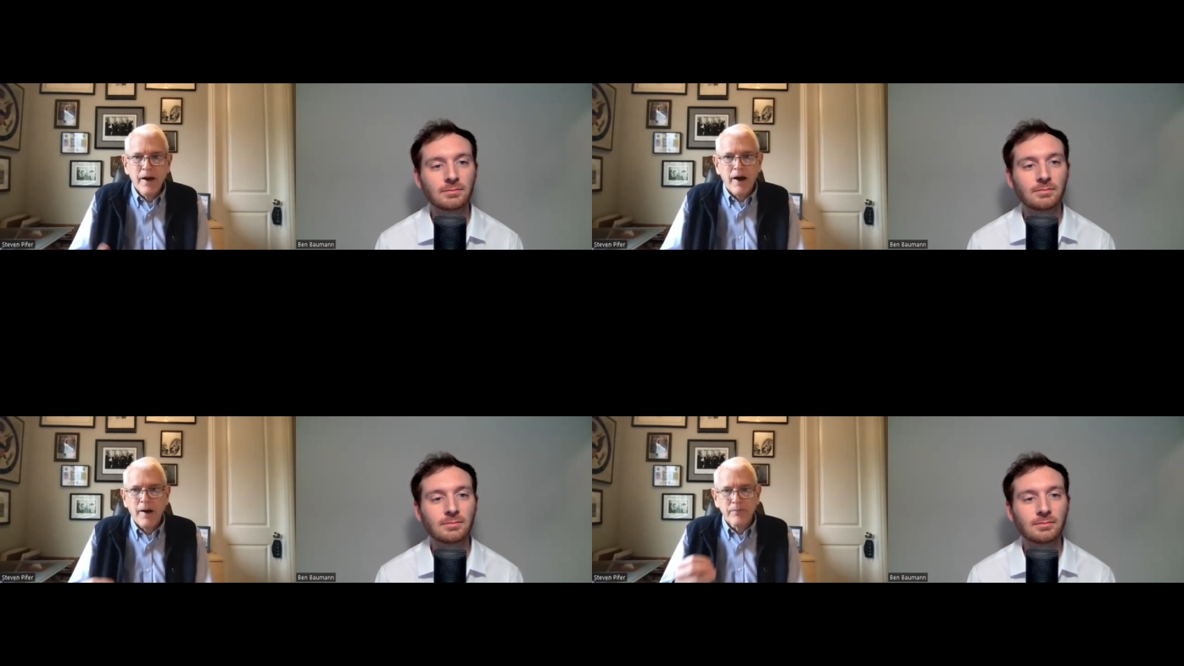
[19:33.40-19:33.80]

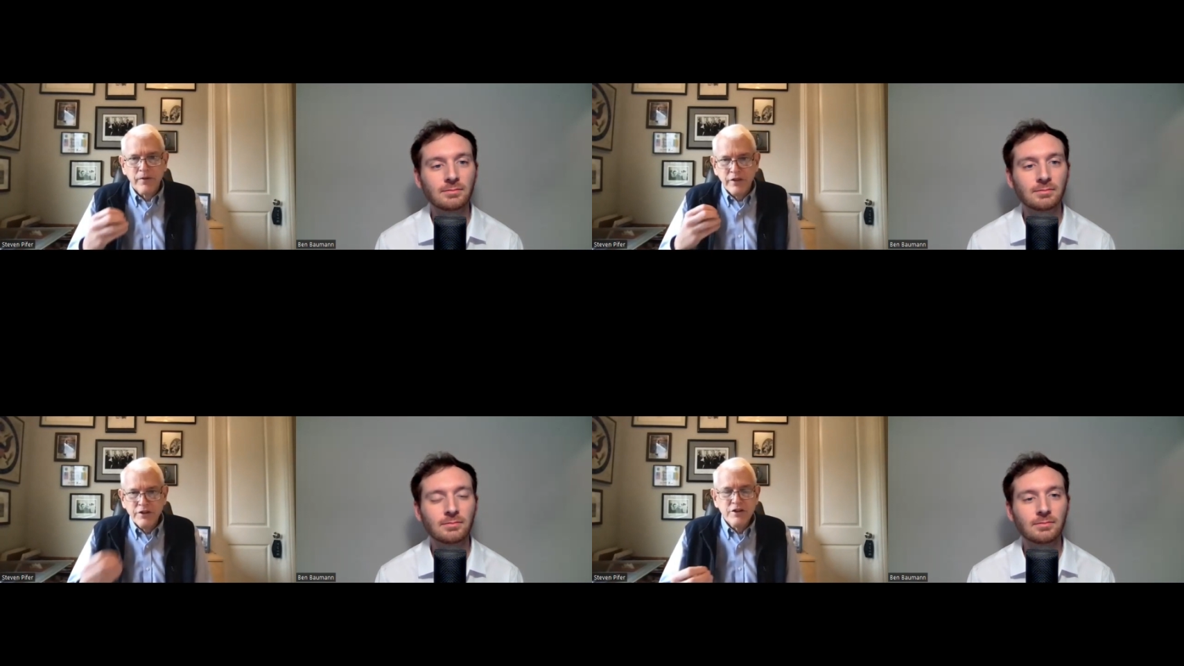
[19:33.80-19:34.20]
Speaker 1: Um,
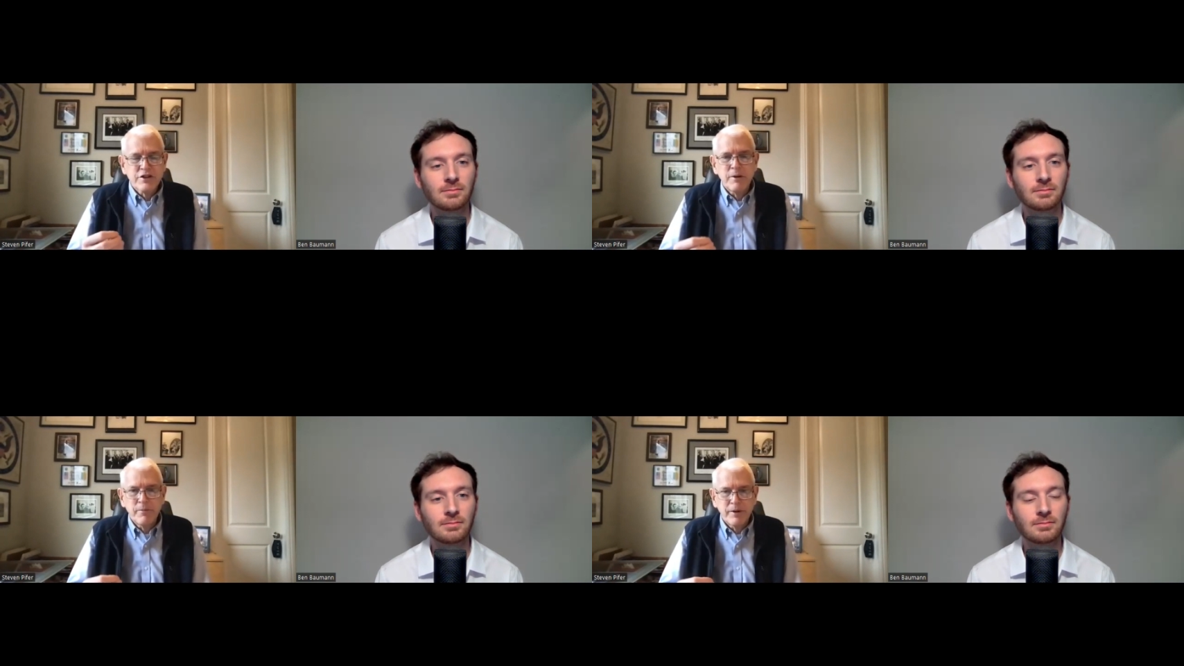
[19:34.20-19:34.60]
this
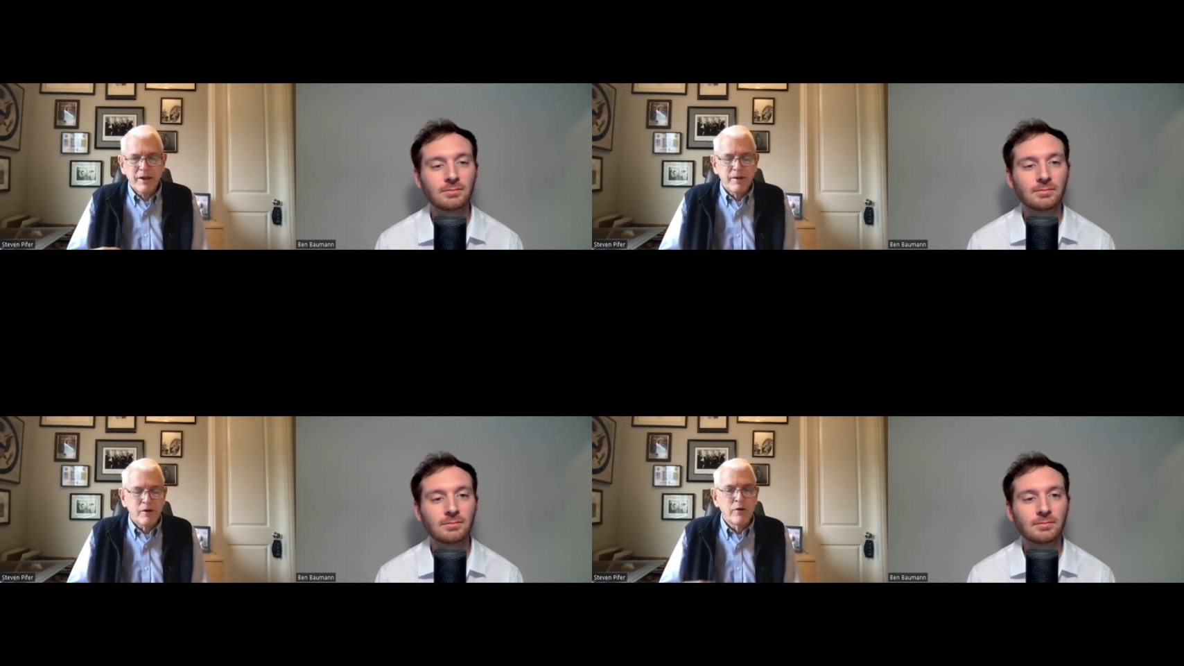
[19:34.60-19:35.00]
is
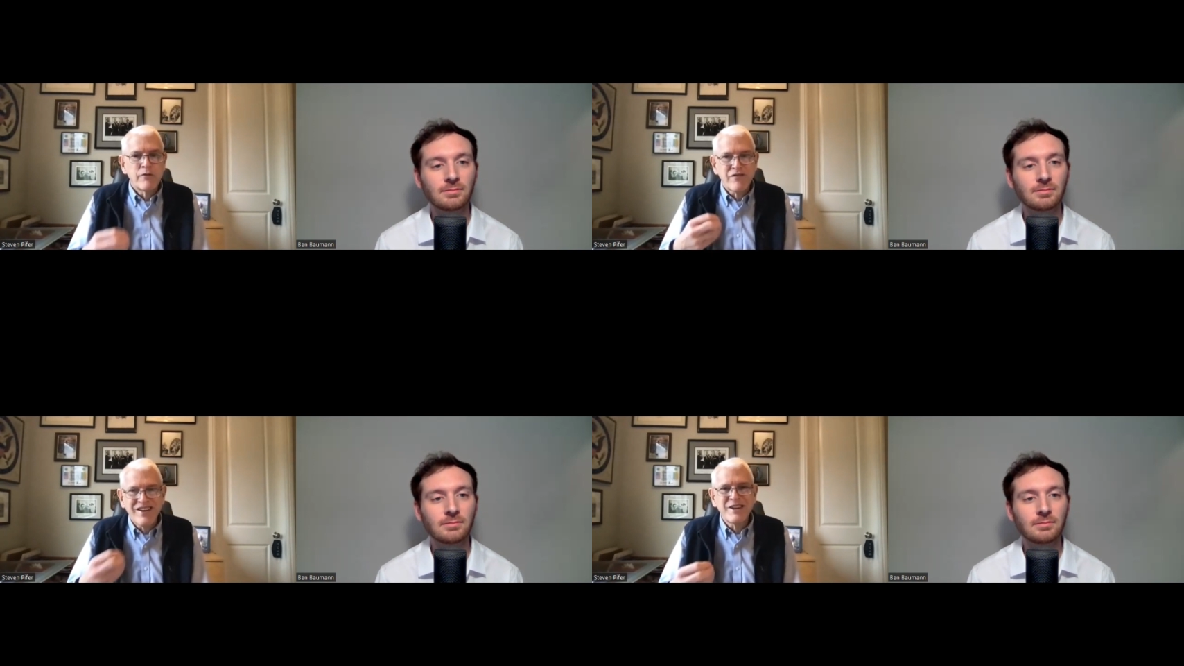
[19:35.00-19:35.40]
somebody who
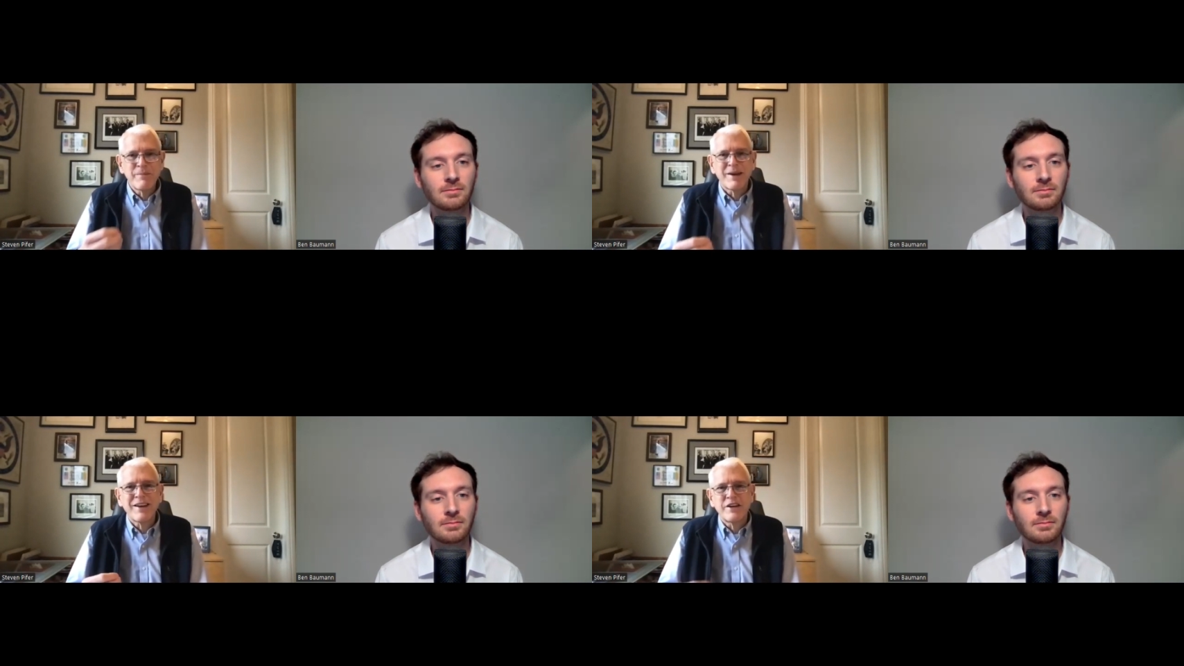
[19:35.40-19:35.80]

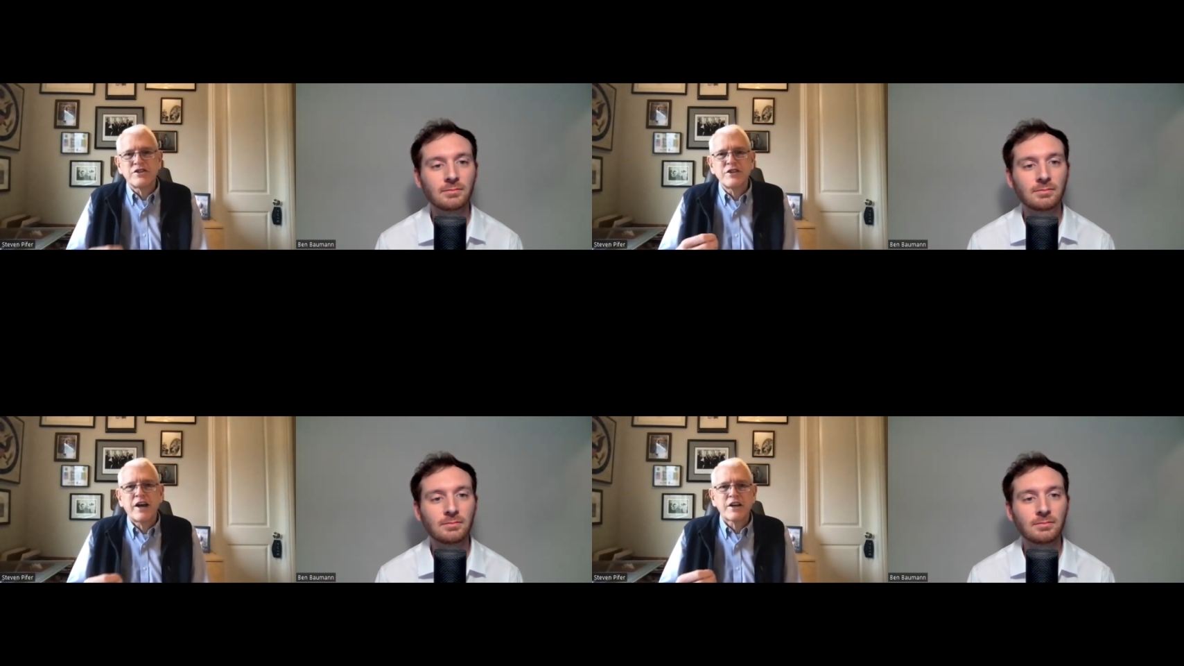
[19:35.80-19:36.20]
fundamentally
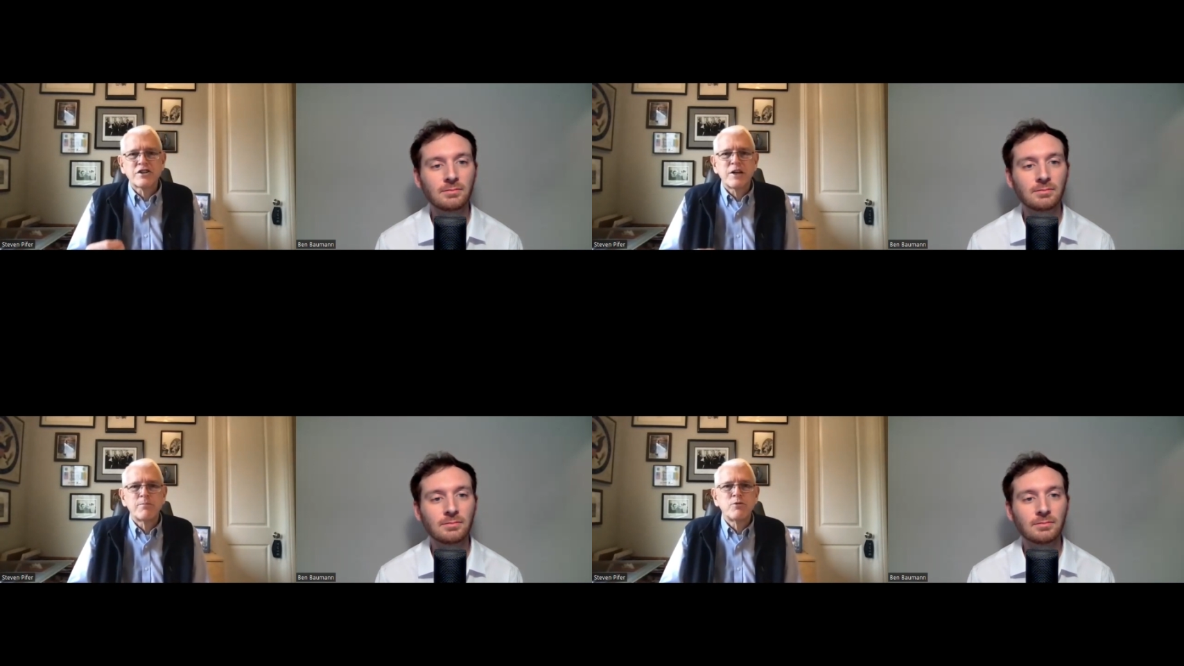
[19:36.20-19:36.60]
does not
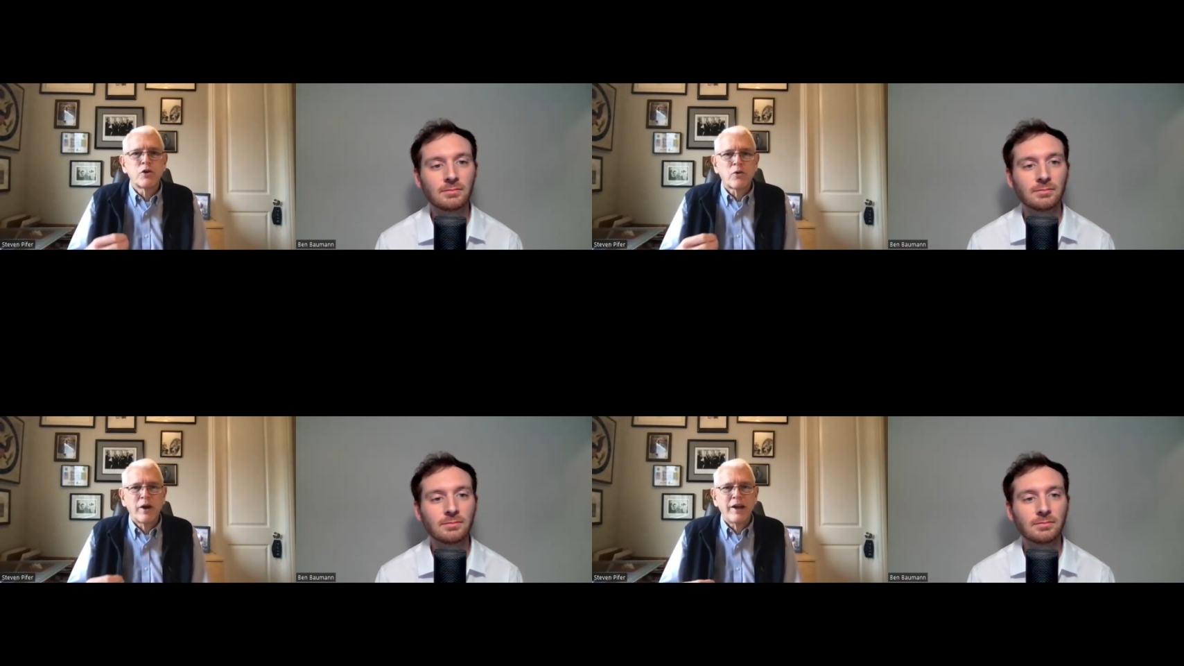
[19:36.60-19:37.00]
accept
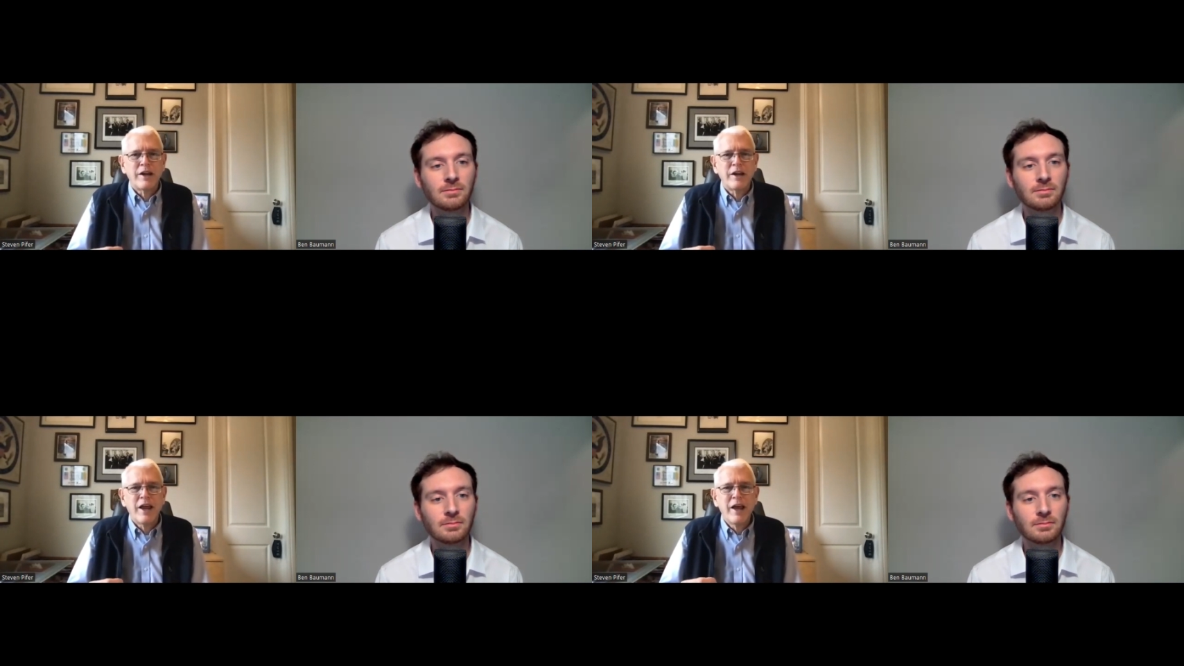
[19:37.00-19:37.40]

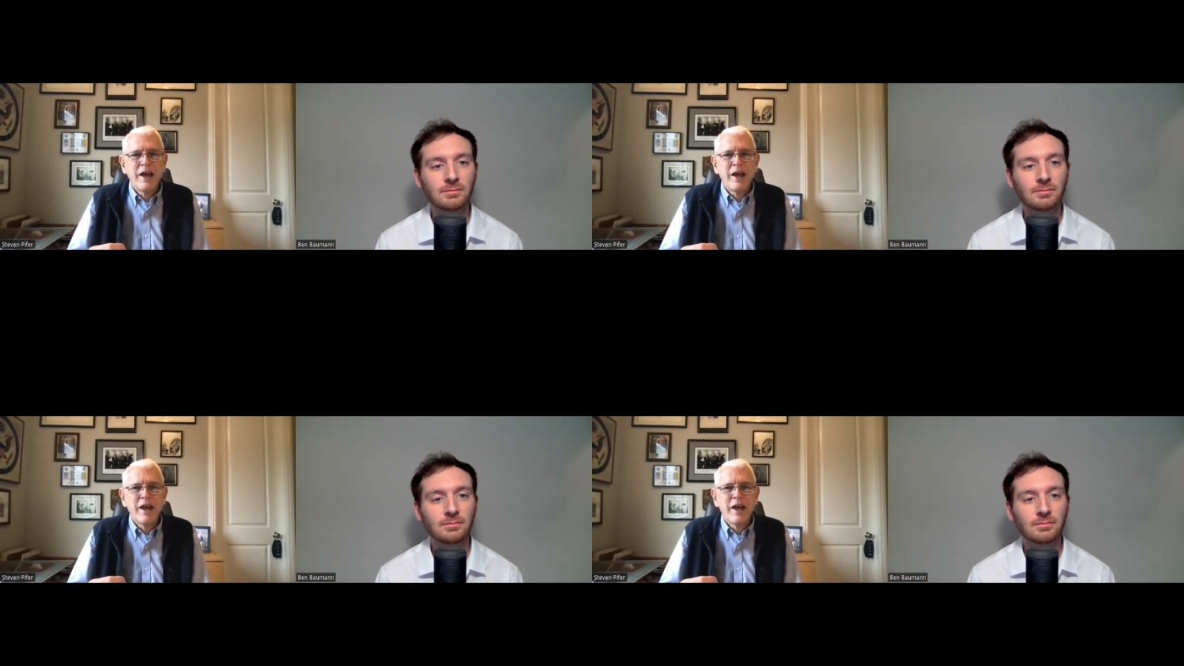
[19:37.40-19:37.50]
Ukraine's